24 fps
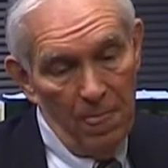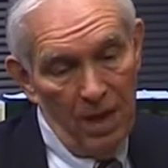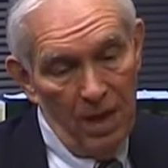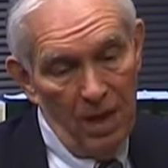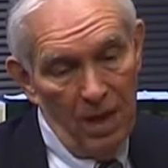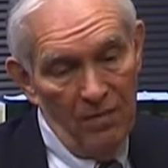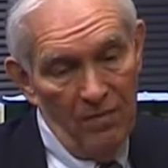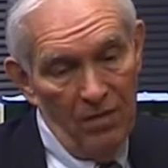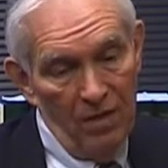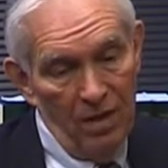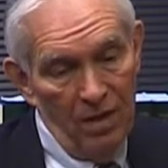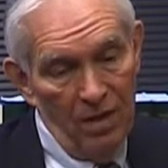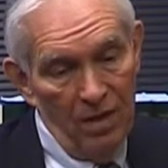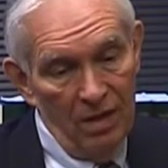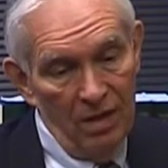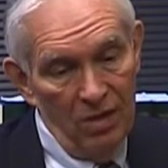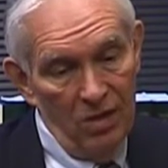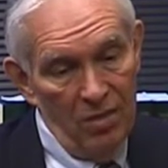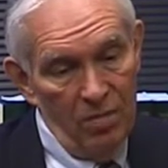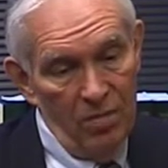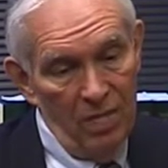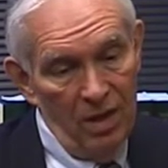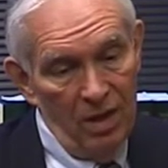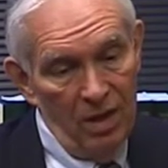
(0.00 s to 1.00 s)
I've done a
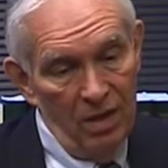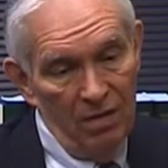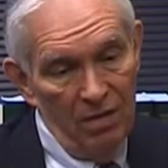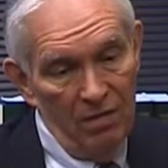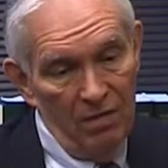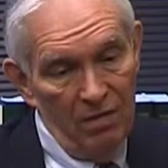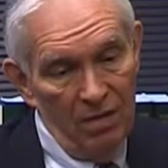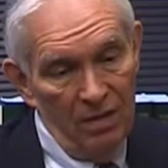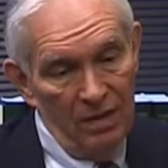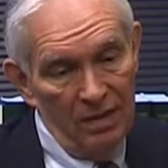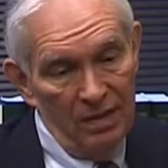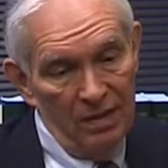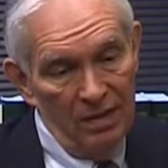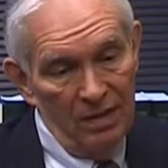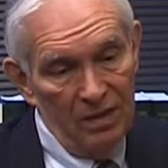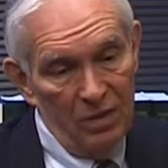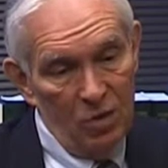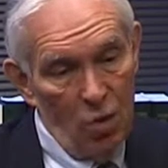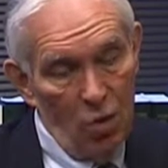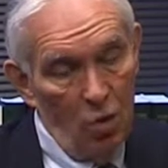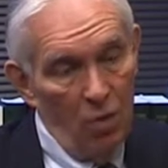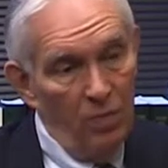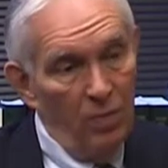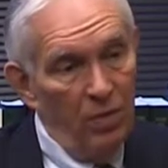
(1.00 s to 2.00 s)
good bit of
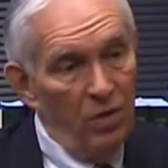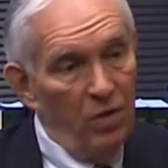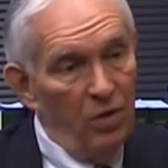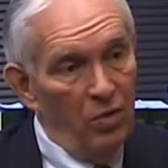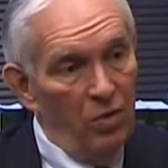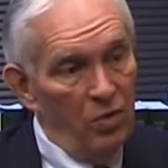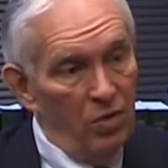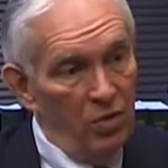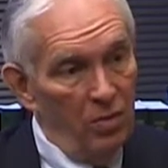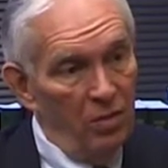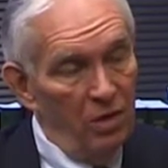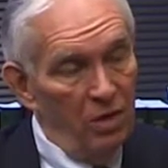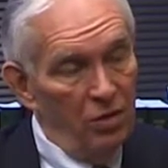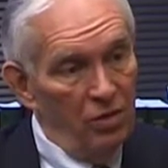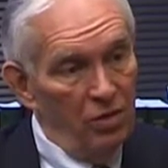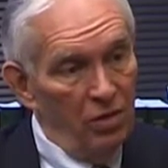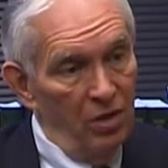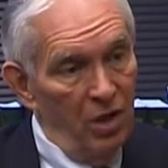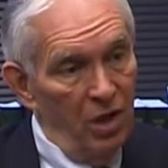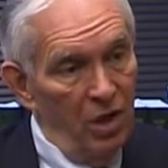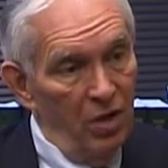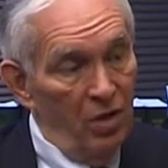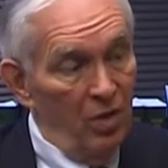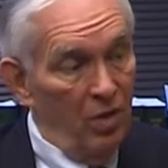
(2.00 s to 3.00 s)
corporate or
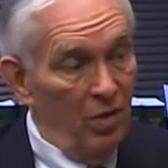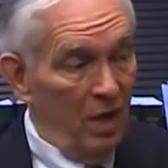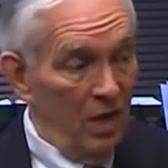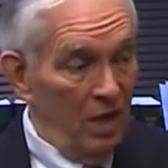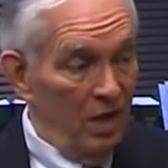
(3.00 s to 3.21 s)
commercial law,